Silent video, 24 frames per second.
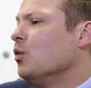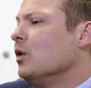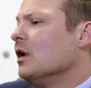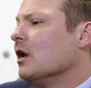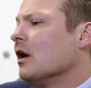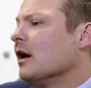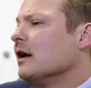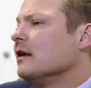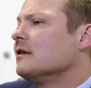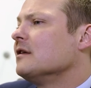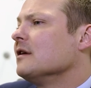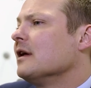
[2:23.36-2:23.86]
We
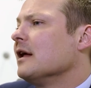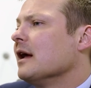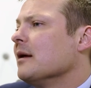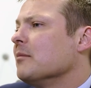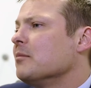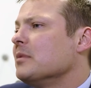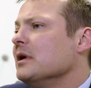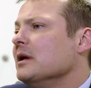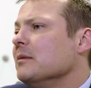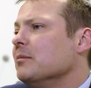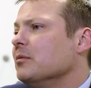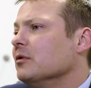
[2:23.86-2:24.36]
like to
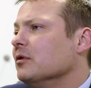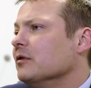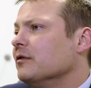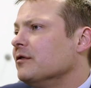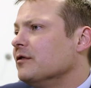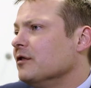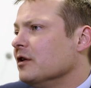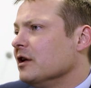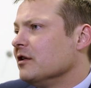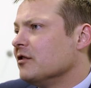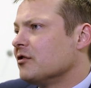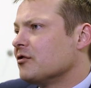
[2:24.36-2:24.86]
get people
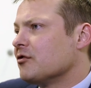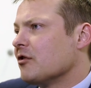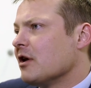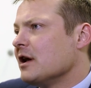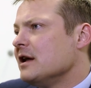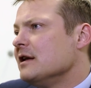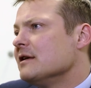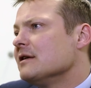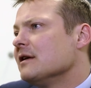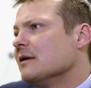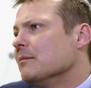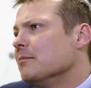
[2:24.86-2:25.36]
fully
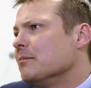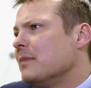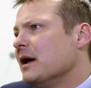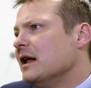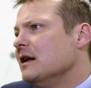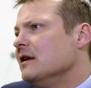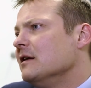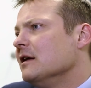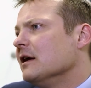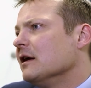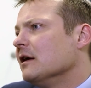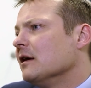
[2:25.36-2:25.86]
straight and
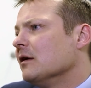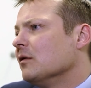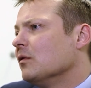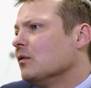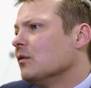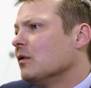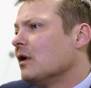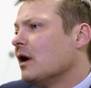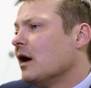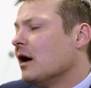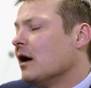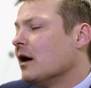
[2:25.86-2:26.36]
bending
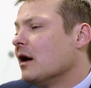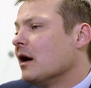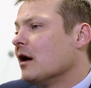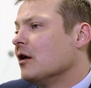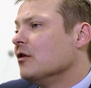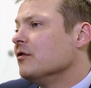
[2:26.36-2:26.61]
uh,